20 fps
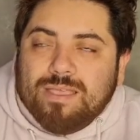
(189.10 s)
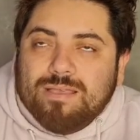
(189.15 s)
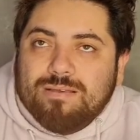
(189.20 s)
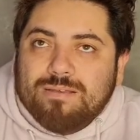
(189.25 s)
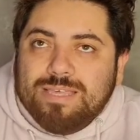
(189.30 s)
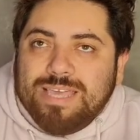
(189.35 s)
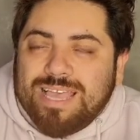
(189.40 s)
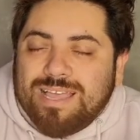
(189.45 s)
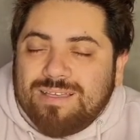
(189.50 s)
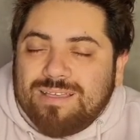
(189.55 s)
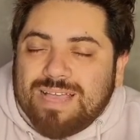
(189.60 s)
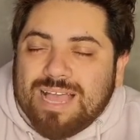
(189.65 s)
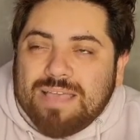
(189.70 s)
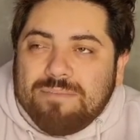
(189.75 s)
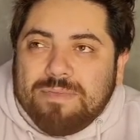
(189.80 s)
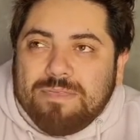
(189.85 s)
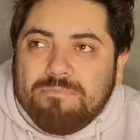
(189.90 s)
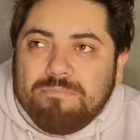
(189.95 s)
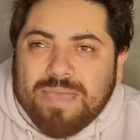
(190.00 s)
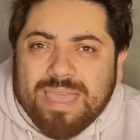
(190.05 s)
yeah, I
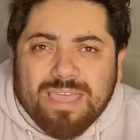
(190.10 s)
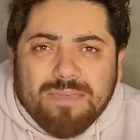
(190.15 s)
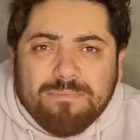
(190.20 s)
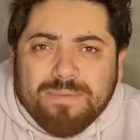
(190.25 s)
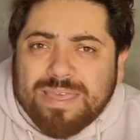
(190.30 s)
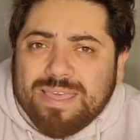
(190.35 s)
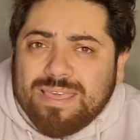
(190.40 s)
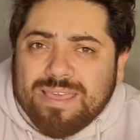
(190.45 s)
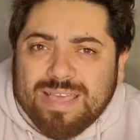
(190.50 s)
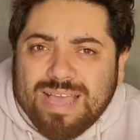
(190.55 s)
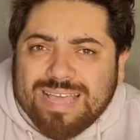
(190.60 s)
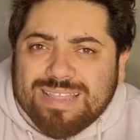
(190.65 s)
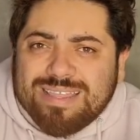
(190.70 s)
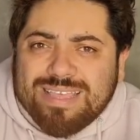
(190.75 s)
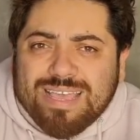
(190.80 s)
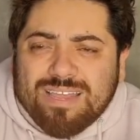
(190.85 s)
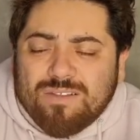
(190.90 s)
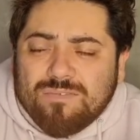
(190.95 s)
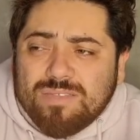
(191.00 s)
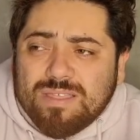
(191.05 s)
mean, maybe at
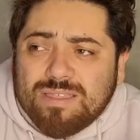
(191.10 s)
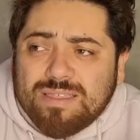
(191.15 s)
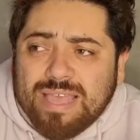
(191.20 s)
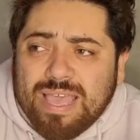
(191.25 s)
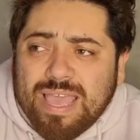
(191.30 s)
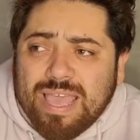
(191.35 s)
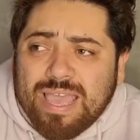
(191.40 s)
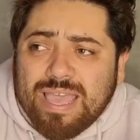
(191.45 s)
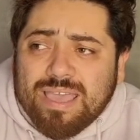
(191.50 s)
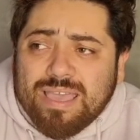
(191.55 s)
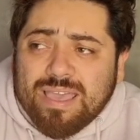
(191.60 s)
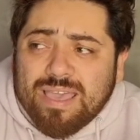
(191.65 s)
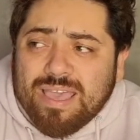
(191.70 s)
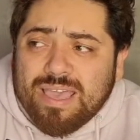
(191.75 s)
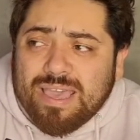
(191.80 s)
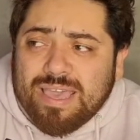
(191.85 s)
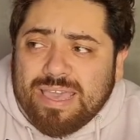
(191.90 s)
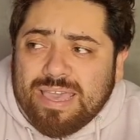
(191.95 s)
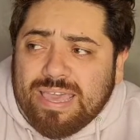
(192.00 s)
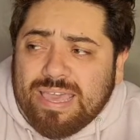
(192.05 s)
the end of the day,
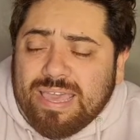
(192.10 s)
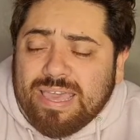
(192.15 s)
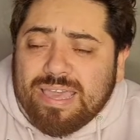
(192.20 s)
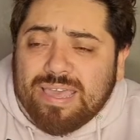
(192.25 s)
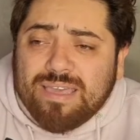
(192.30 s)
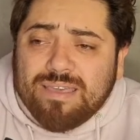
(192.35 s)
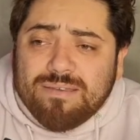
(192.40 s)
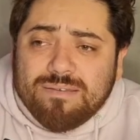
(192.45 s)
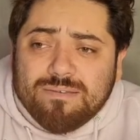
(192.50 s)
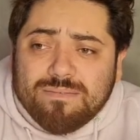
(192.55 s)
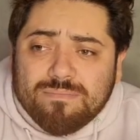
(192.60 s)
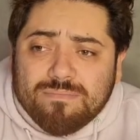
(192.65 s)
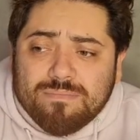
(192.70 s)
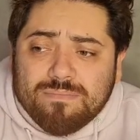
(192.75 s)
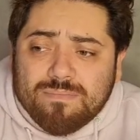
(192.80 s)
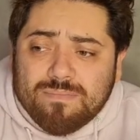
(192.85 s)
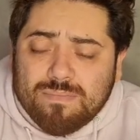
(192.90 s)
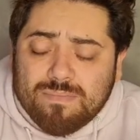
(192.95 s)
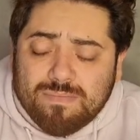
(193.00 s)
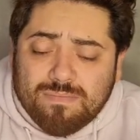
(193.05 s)
he
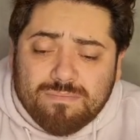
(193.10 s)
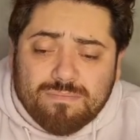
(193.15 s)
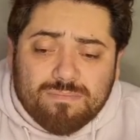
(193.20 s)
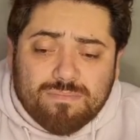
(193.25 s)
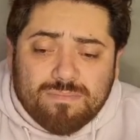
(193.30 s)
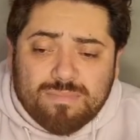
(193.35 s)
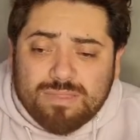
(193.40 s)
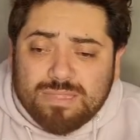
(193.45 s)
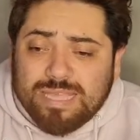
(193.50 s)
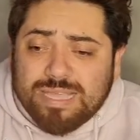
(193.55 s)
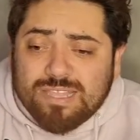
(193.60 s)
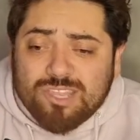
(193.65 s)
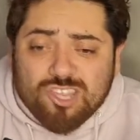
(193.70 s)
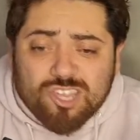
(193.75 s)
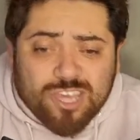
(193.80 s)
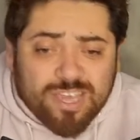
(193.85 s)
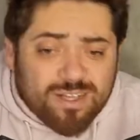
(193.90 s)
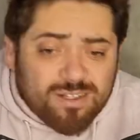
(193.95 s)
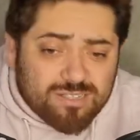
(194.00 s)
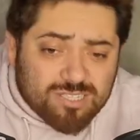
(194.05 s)
did
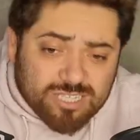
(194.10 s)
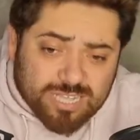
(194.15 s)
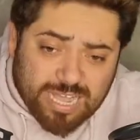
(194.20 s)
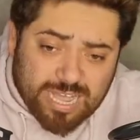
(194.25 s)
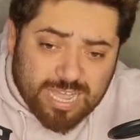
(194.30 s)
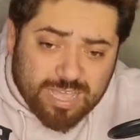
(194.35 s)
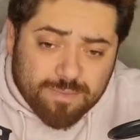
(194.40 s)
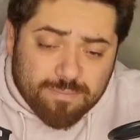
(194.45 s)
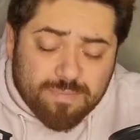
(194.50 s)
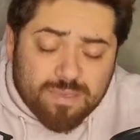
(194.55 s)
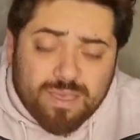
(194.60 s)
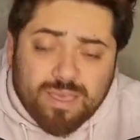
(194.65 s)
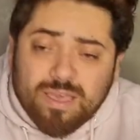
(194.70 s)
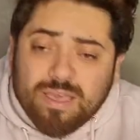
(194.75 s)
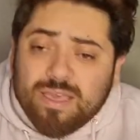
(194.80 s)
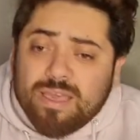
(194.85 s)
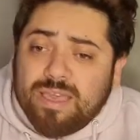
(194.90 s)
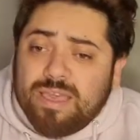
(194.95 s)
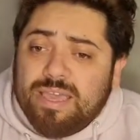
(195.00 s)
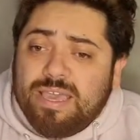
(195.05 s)
jail time.
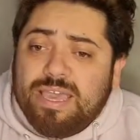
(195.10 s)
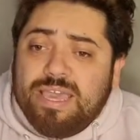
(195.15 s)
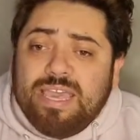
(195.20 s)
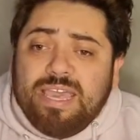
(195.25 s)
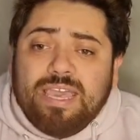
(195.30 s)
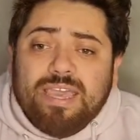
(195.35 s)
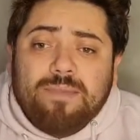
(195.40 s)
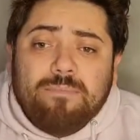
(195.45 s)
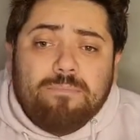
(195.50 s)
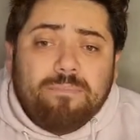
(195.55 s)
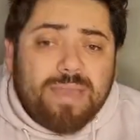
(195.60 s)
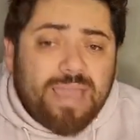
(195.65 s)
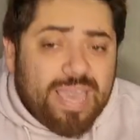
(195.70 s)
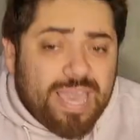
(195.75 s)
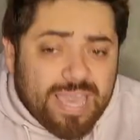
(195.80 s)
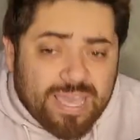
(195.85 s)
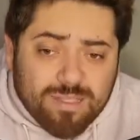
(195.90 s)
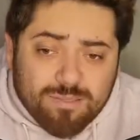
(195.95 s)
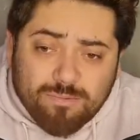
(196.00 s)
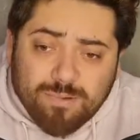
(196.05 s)
He
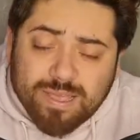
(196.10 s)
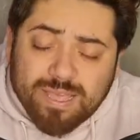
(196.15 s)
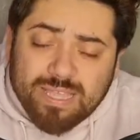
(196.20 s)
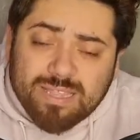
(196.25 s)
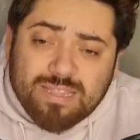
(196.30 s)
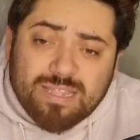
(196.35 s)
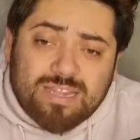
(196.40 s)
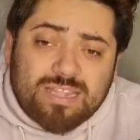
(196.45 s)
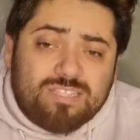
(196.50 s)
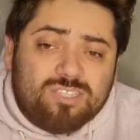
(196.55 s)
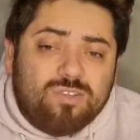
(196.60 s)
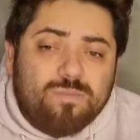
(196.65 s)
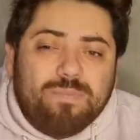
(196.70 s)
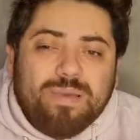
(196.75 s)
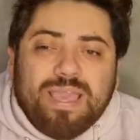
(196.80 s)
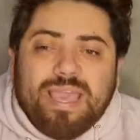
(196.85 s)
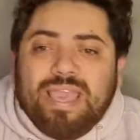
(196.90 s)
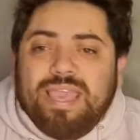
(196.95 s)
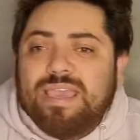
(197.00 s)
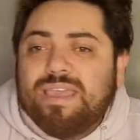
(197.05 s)
paid what he needed to
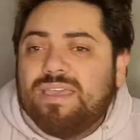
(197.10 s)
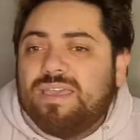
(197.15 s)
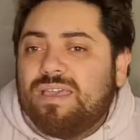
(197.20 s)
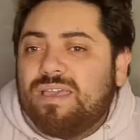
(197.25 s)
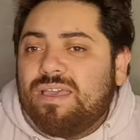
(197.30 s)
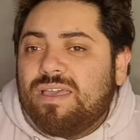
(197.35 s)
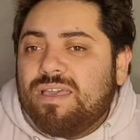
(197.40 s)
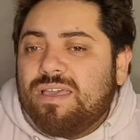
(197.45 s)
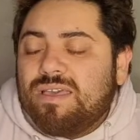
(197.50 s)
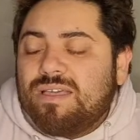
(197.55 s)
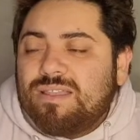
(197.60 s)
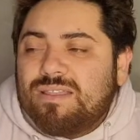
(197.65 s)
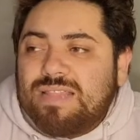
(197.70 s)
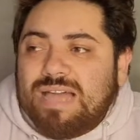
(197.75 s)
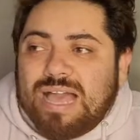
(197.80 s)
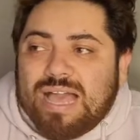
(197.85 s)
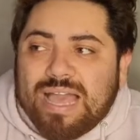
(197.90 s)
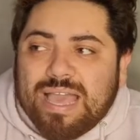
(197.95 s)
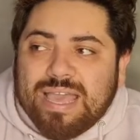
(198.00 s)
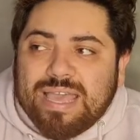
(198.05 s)
pay.
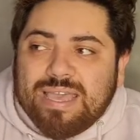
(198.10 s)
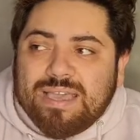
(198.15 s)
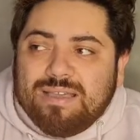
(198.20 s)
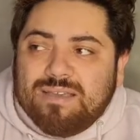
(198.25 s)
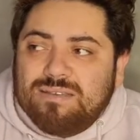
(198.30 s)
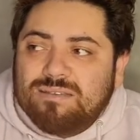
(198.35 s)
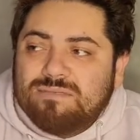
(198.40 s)
Like,